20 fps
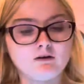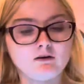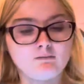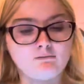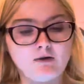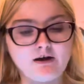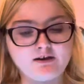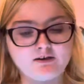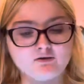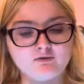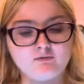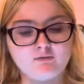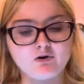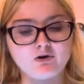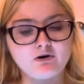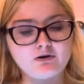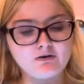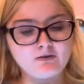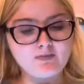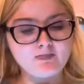Michael
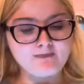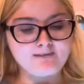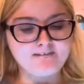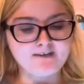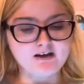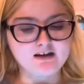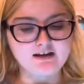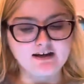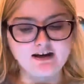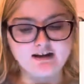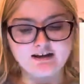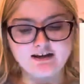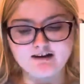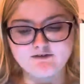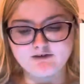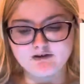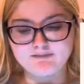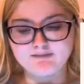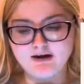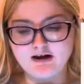Moore, hey Kelly, I
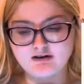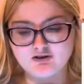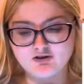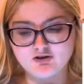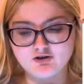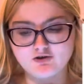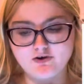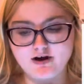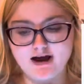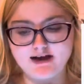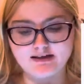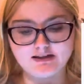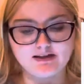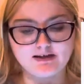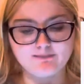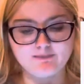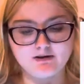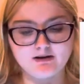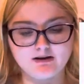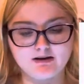respect your grind.
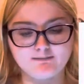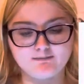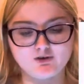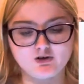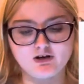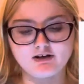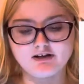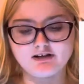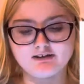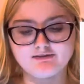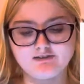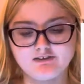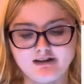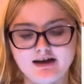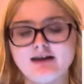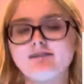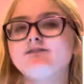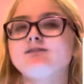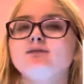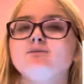Keep it up. Juggies for
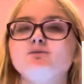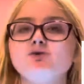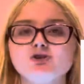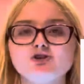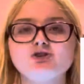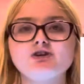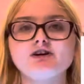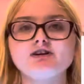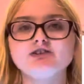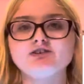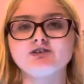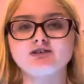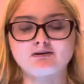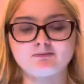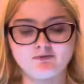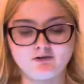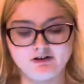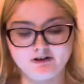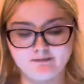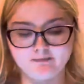life. Appreciate your
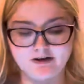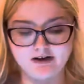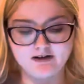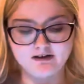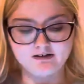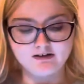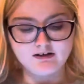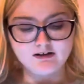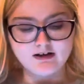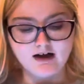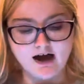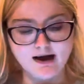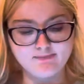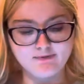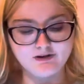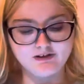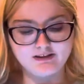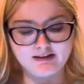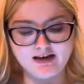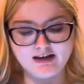support, man. I
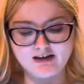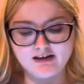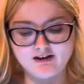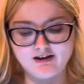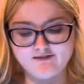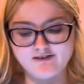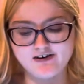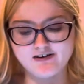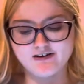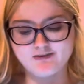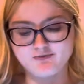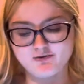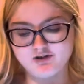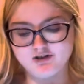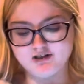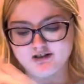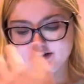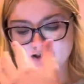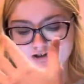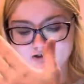put thank you. I really
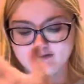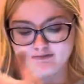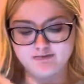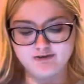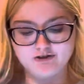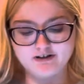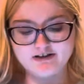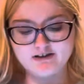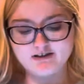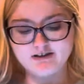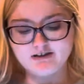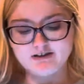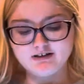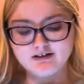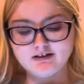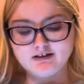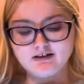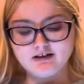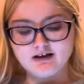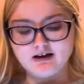appreciate your support.
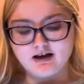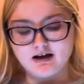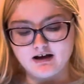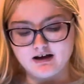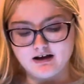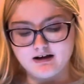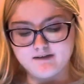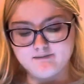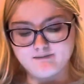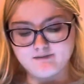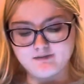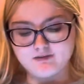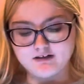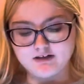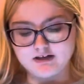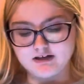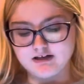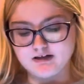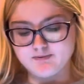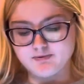
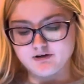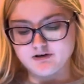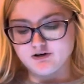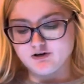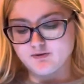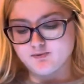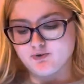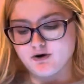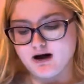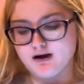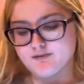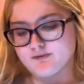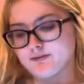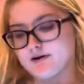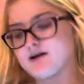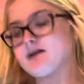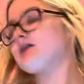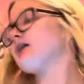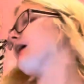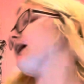And he put no problem
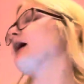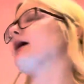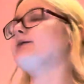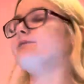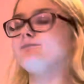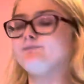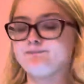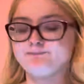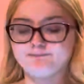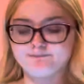anytime.